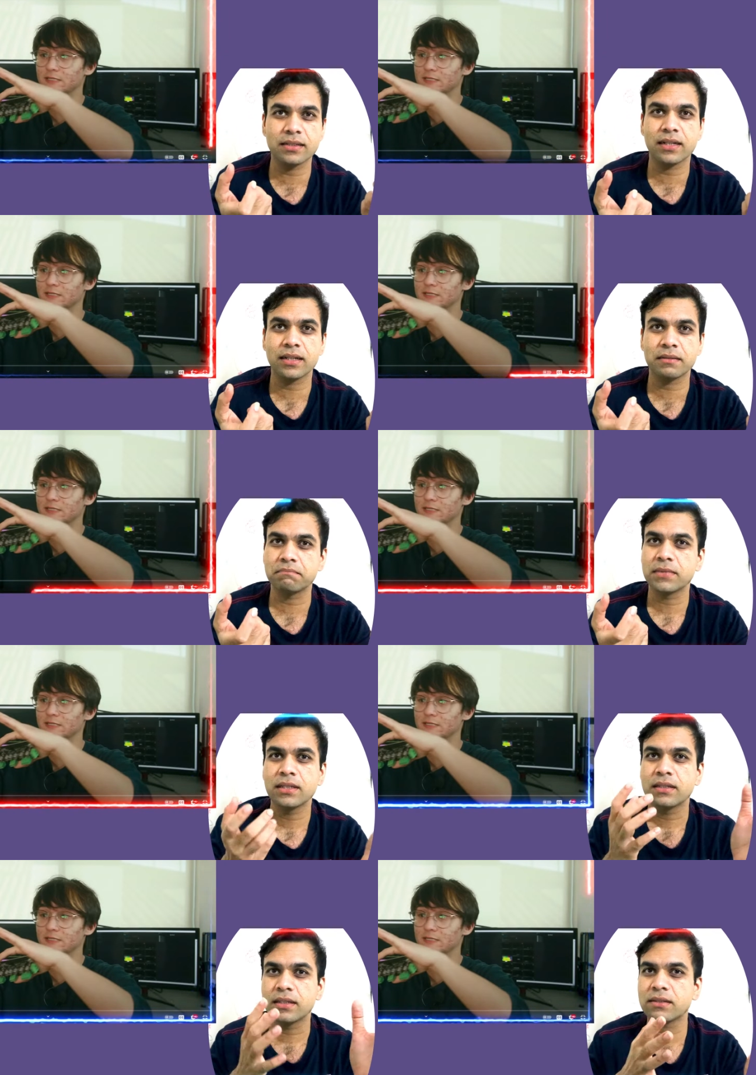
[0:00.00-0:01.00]
Speaker 1: inside, and
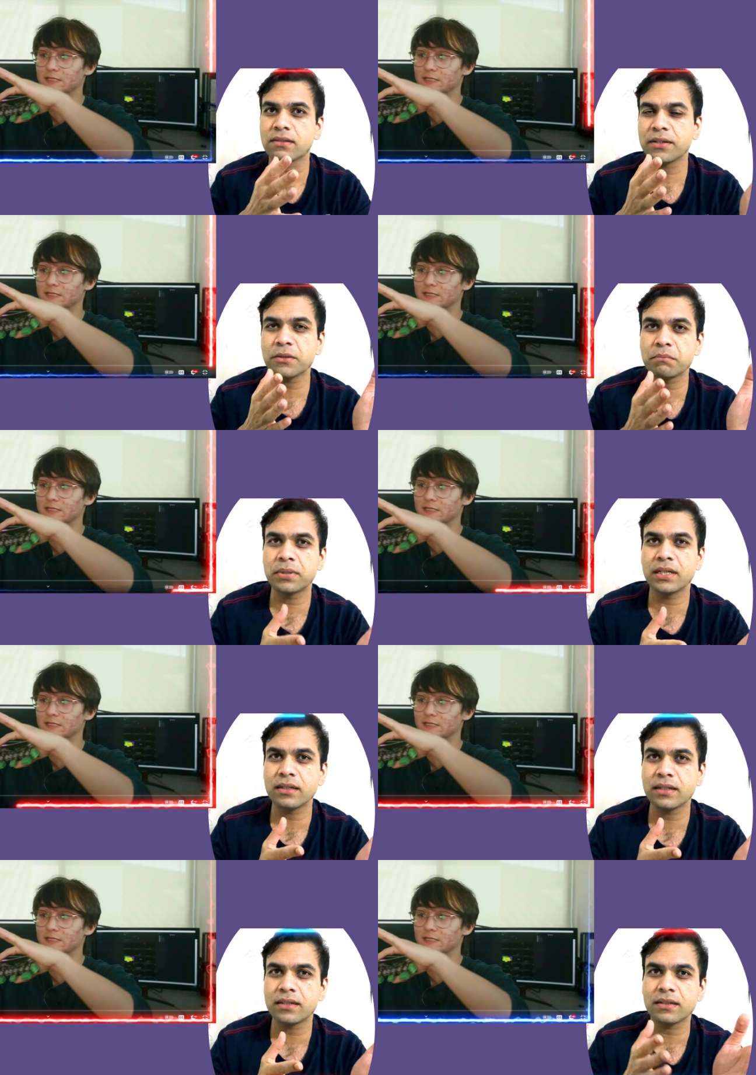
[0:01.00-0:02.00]
he's trying to
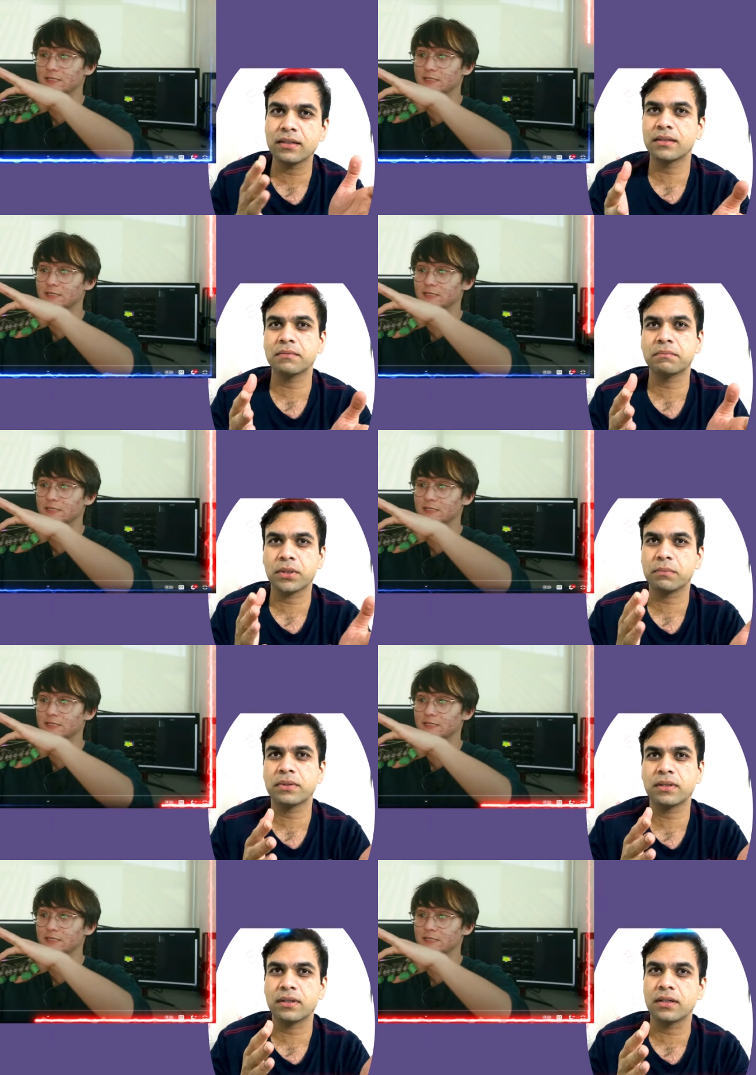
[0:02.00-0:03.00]
build it in a
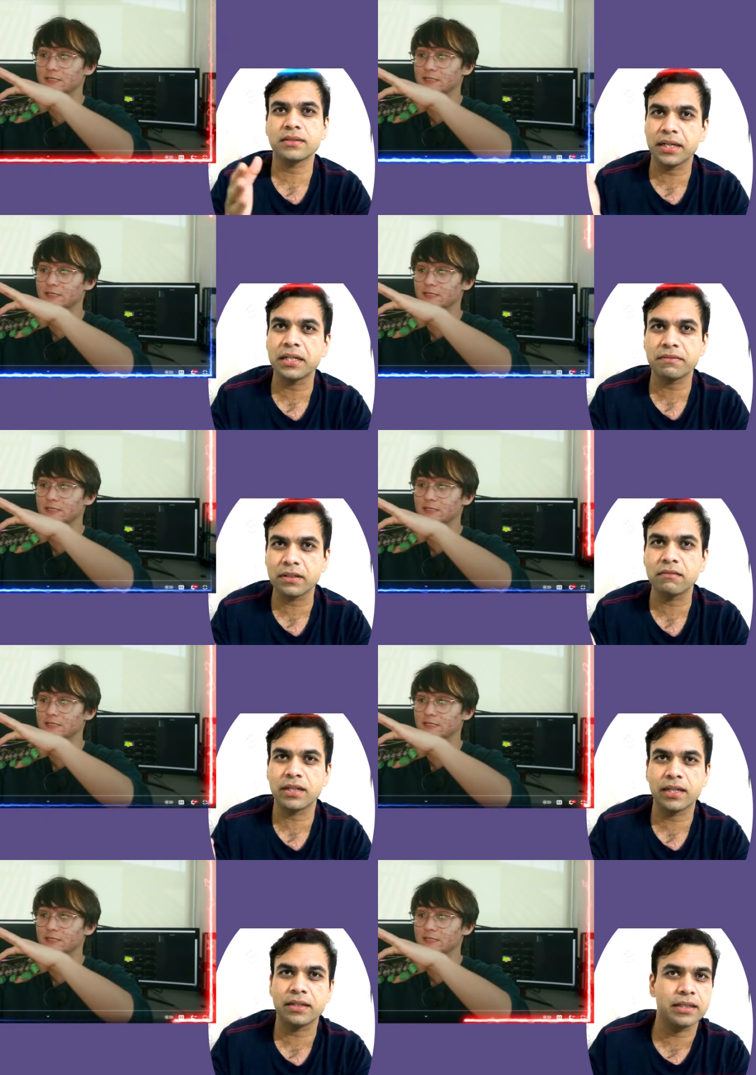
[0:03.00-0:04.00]
proper scientific
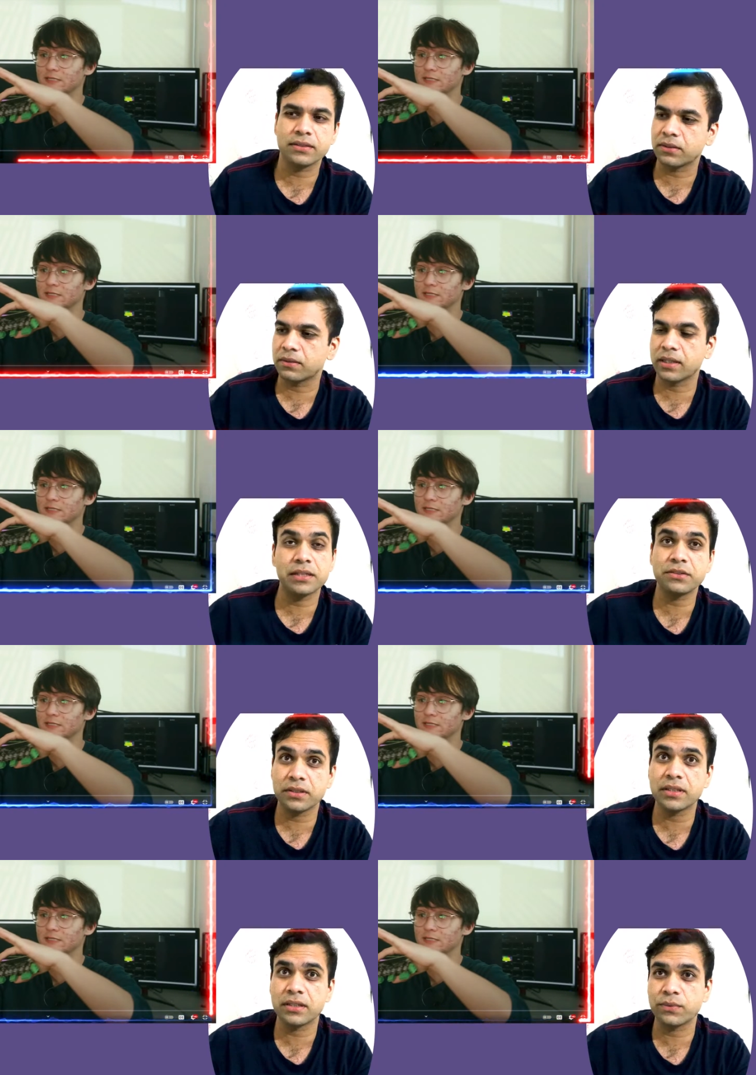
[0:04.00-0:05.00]
way. I think so, an
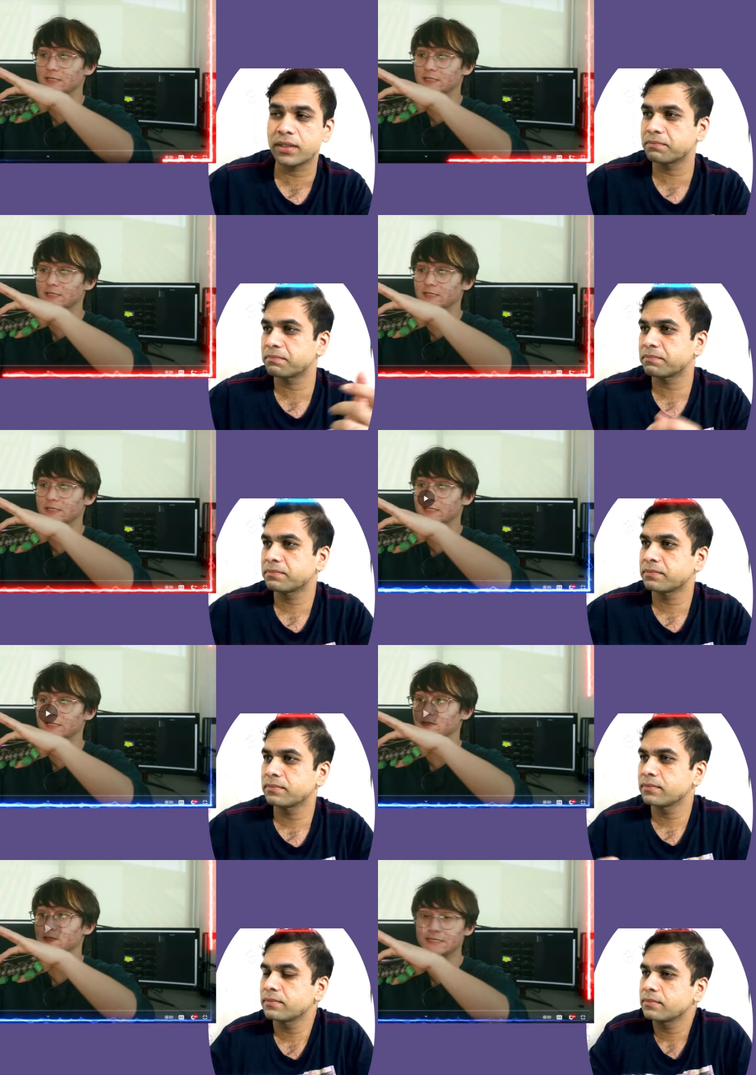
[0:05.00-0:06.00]
engineering way.
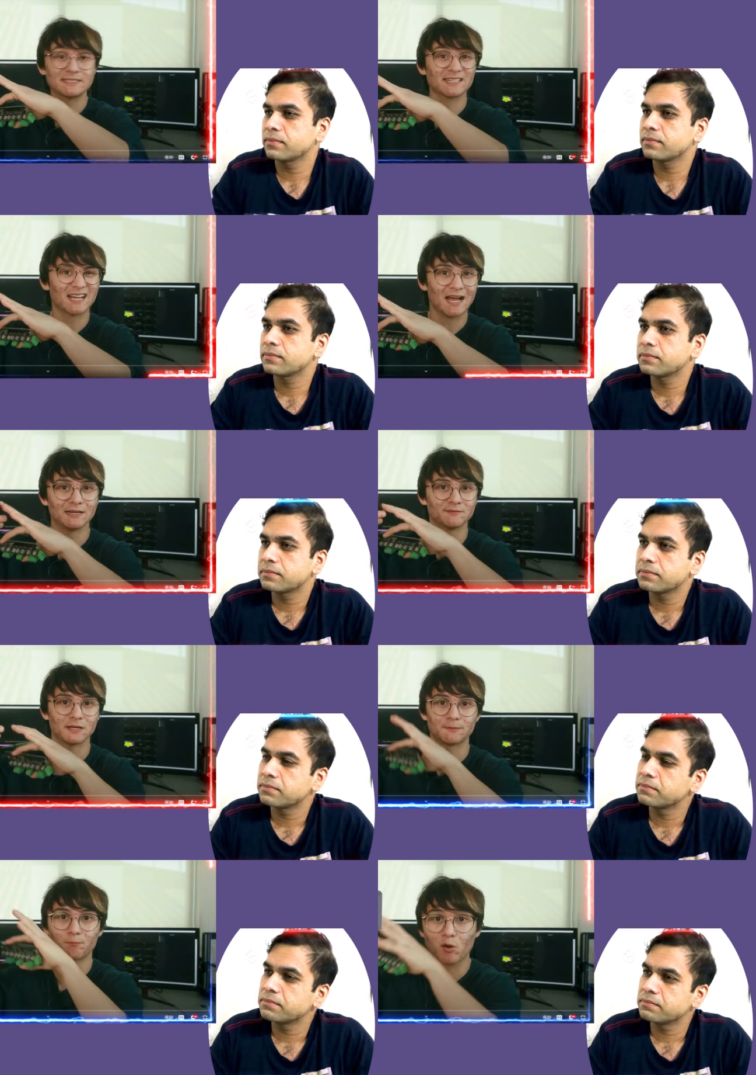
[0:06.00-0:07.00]
Speaker 2: And this a kind of
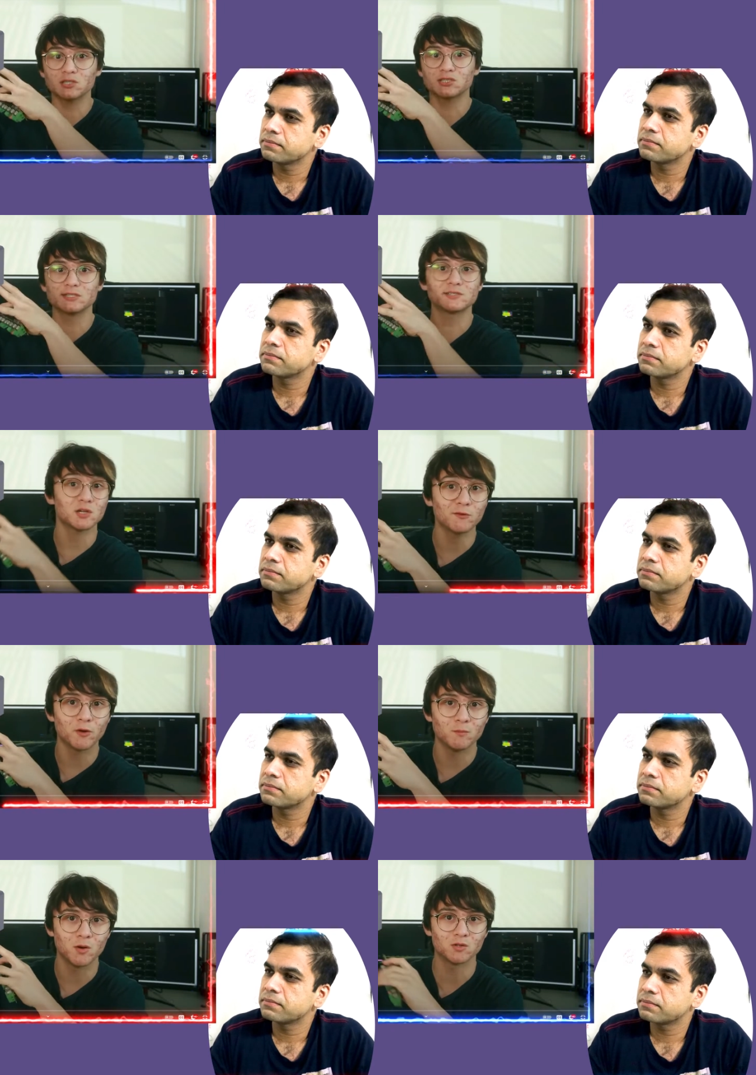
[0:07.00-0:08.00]
like a brushless
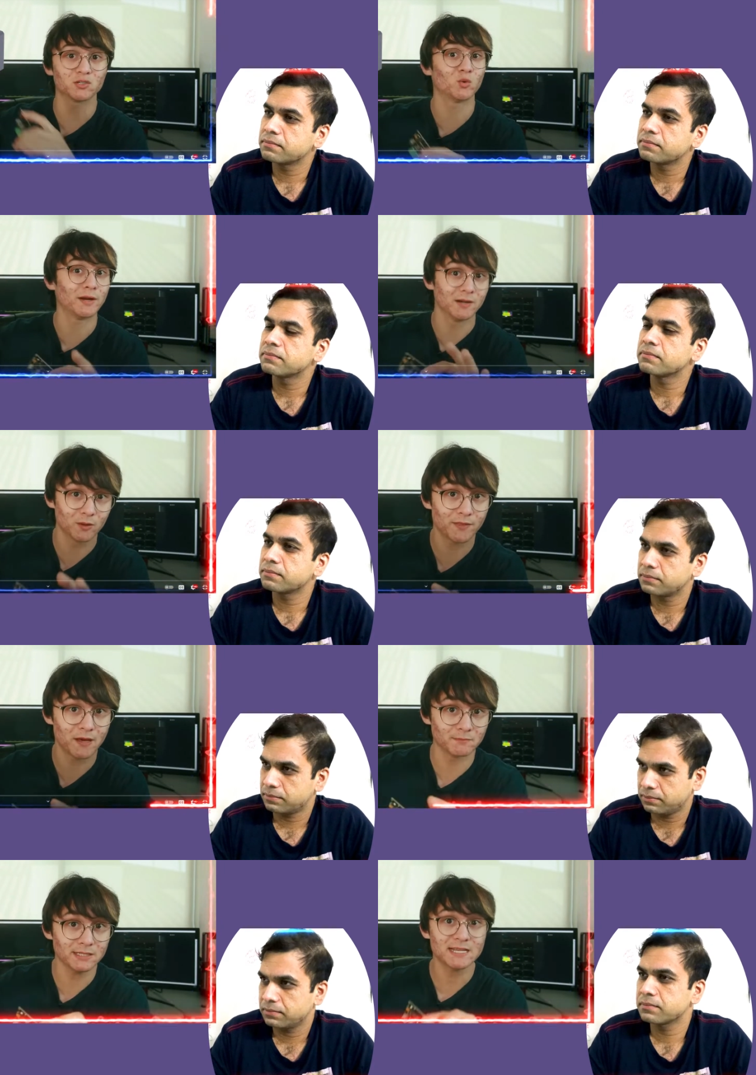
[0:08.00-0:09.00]
servo motor. Do I know what
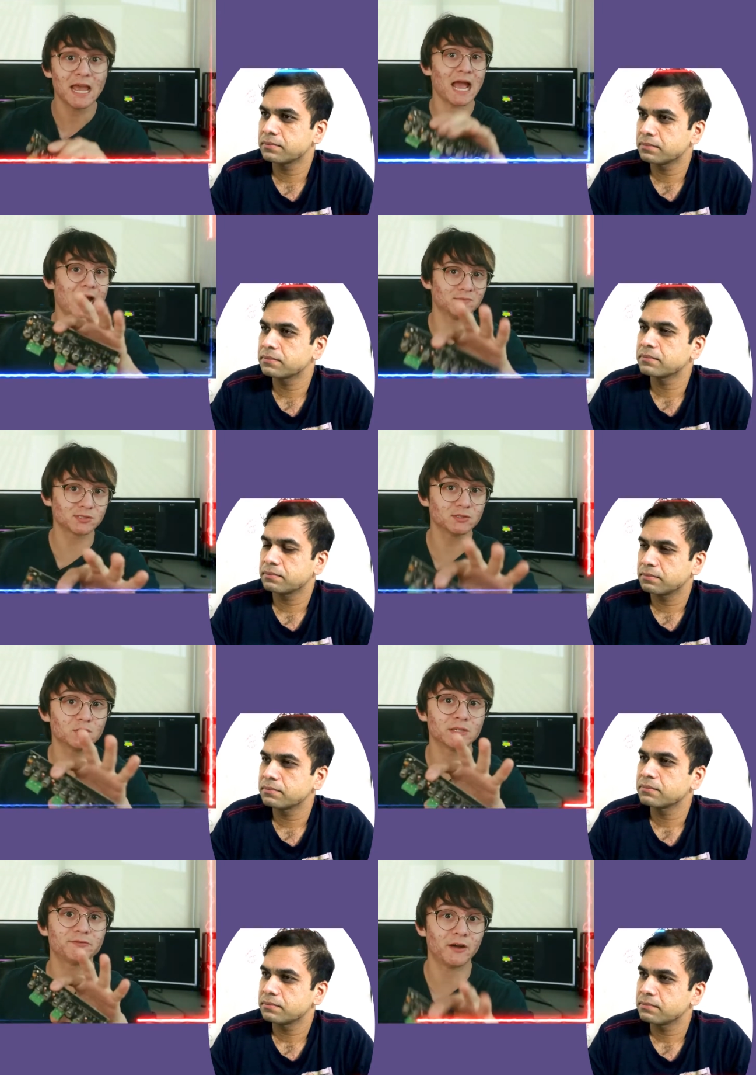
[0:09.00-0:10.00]
that means?
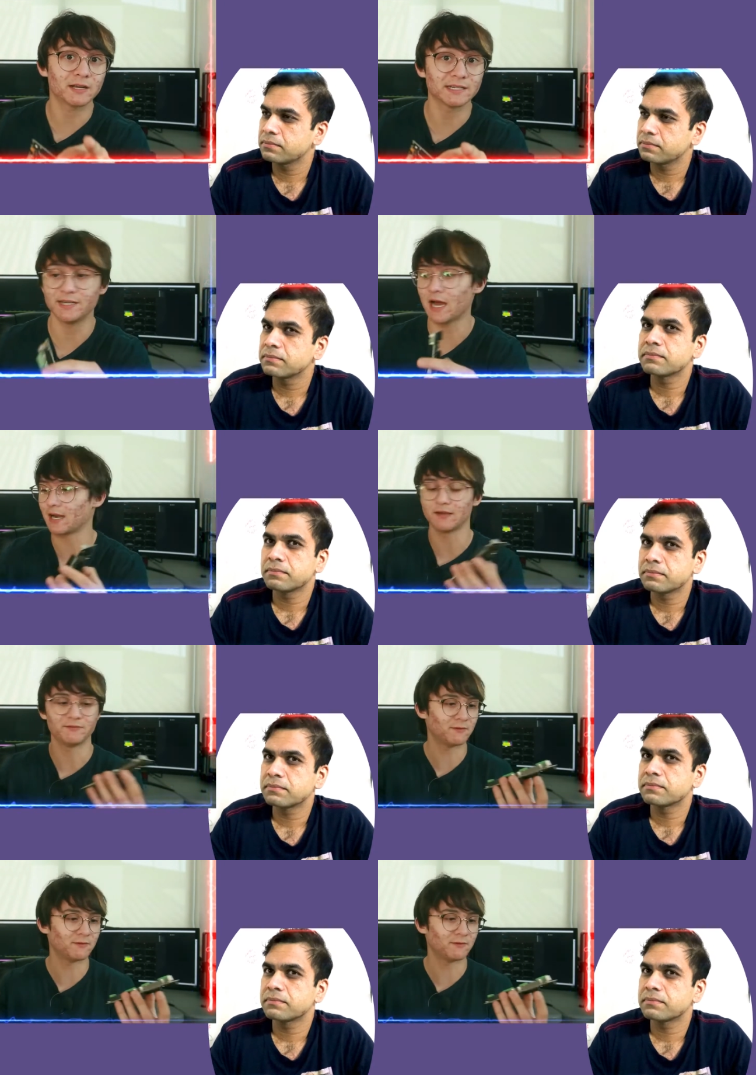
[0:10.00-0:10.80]
Absolutely fucking not. I've